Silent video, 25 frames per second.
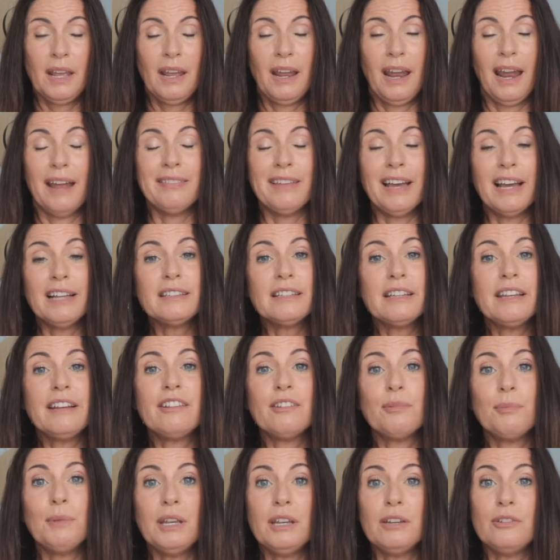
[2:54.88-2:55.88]
And that
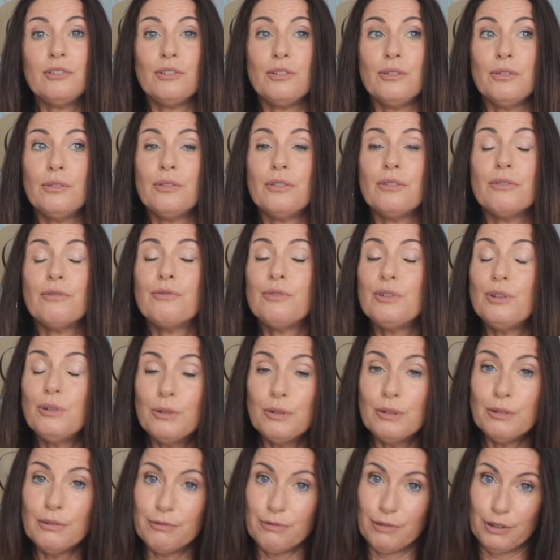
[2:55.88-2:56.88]
leads me to the
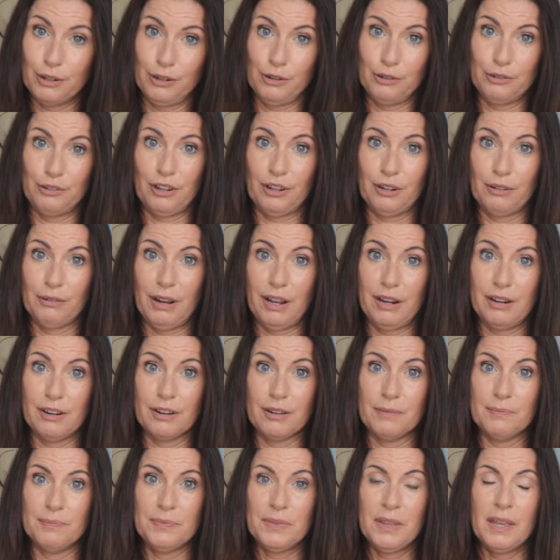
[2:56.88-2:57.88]
fuel for your
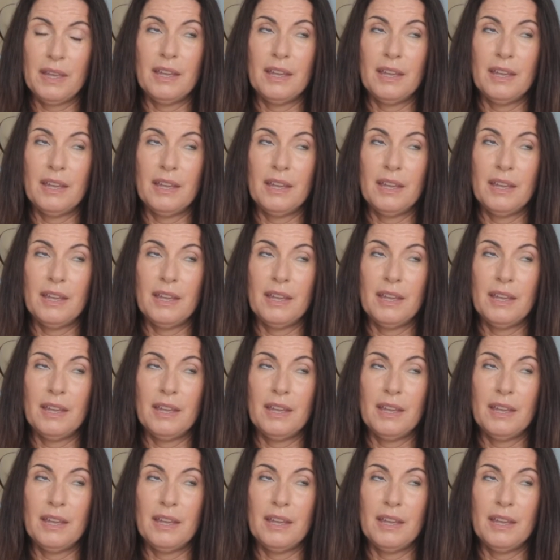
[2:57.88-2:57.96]
generator.